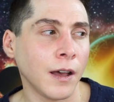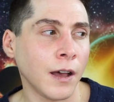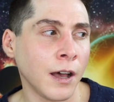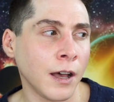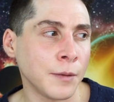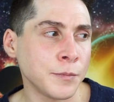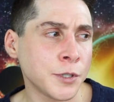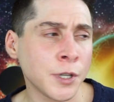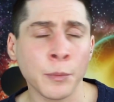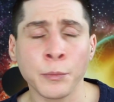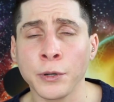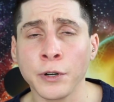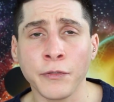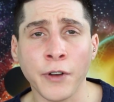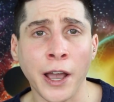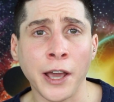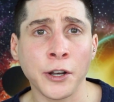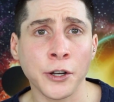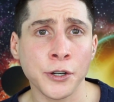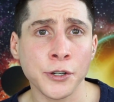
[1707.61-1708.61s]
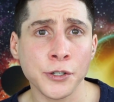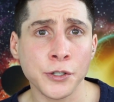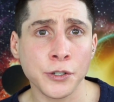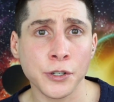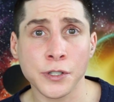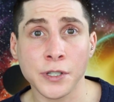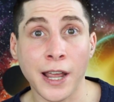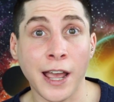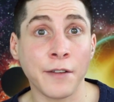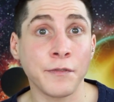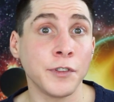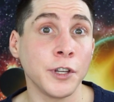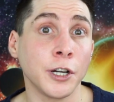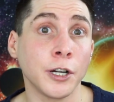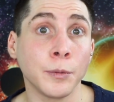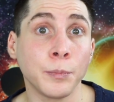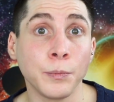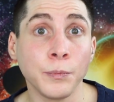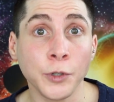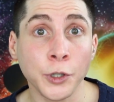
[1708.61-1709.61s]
some providers just have their,